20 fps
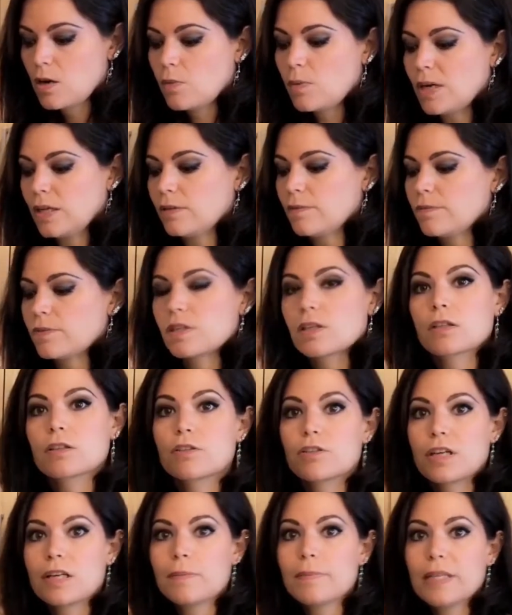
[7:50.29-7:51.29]
Well, they're
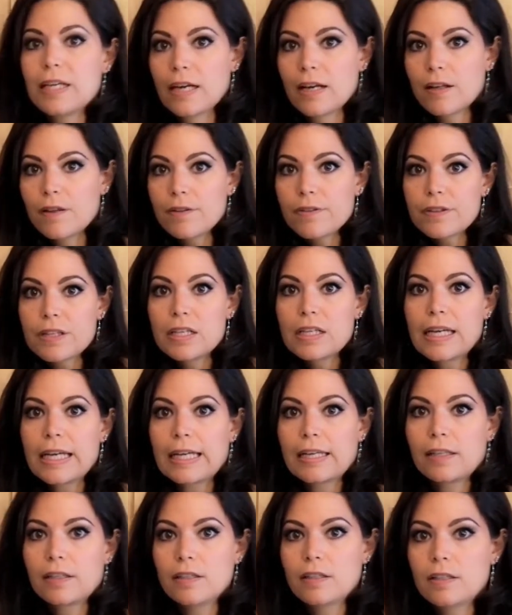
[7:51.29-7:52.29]
incredibly healthy
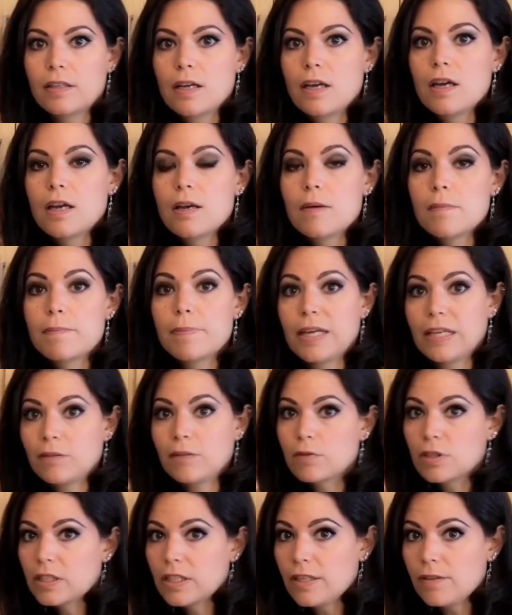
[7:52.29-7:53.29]
in
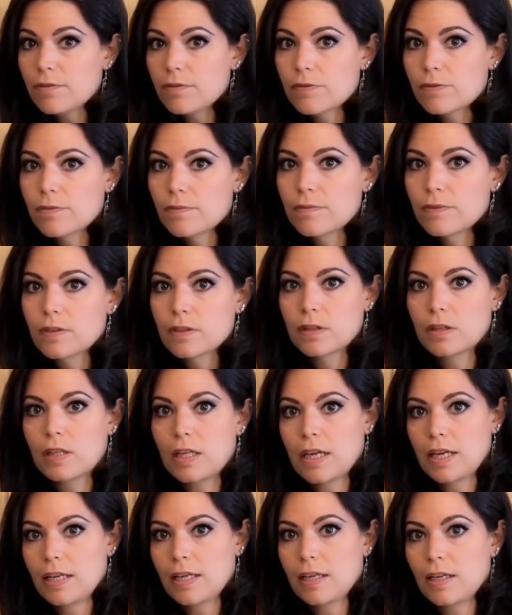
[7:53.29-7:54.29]
pain relief.
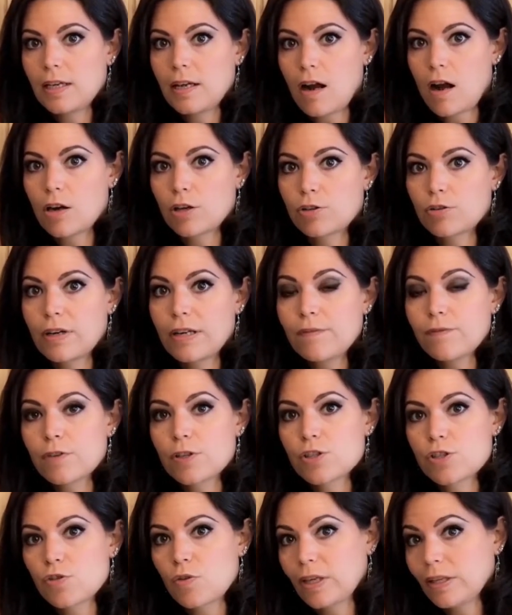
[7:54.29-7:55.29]
They are great
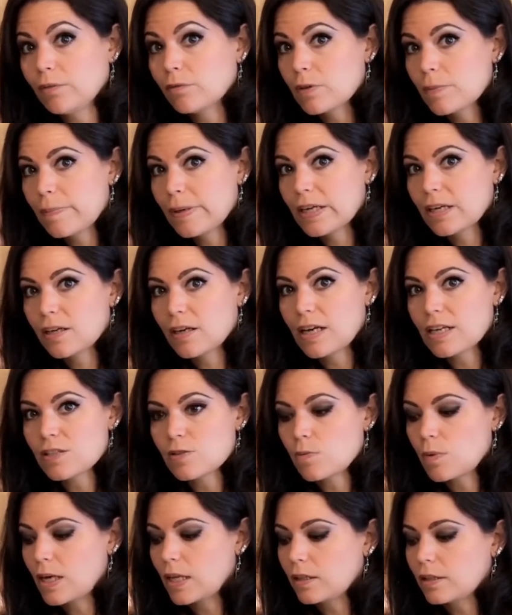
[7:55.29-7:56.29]
for joint repair
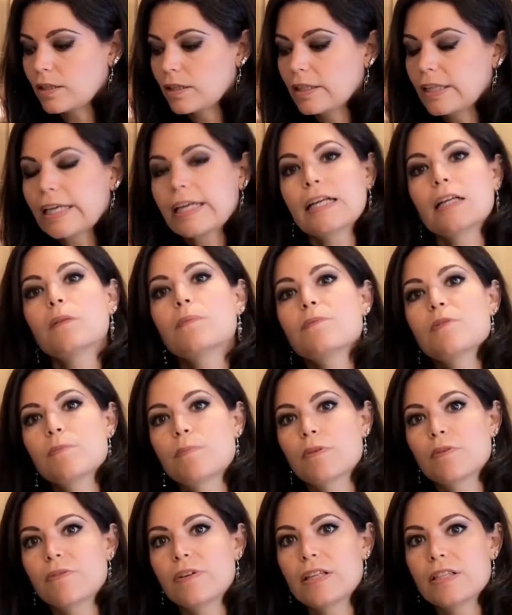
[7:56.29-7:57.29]
as well, and they help to
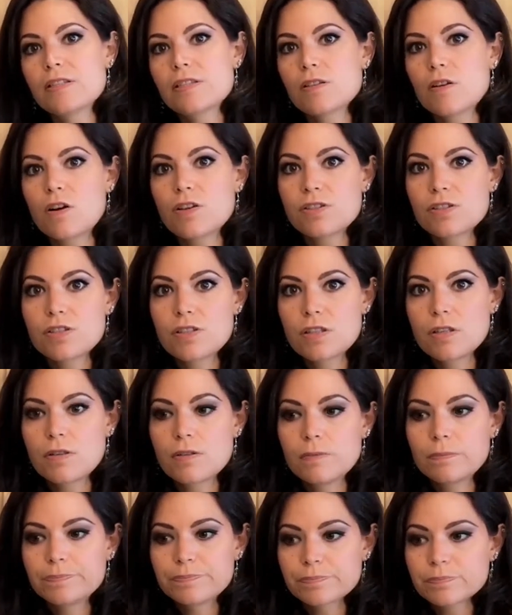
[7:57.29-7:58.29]
prevent
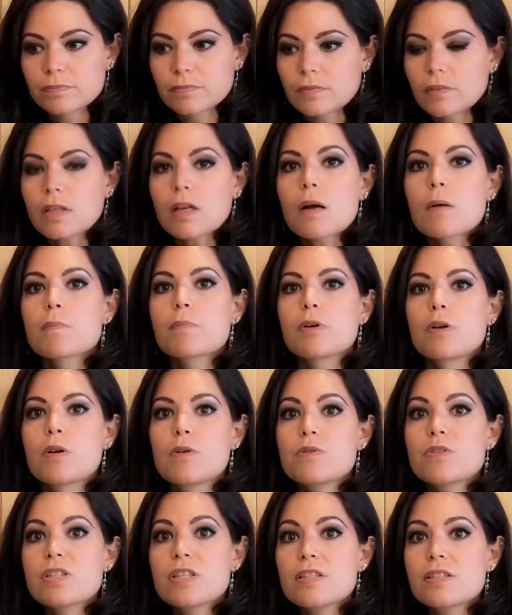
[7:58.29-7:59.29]

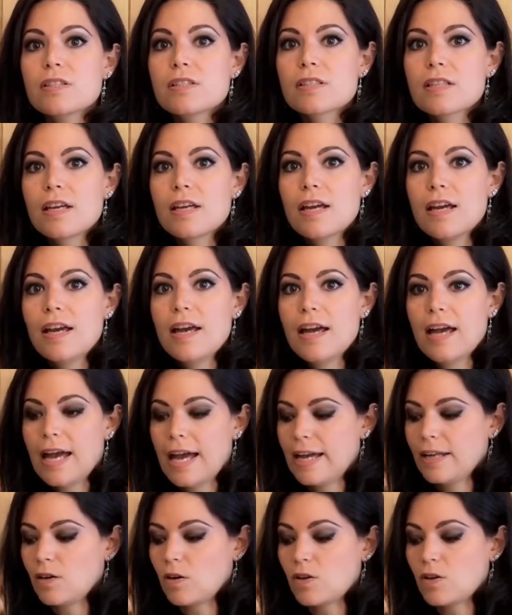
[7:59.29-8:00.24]
osteoporosis. And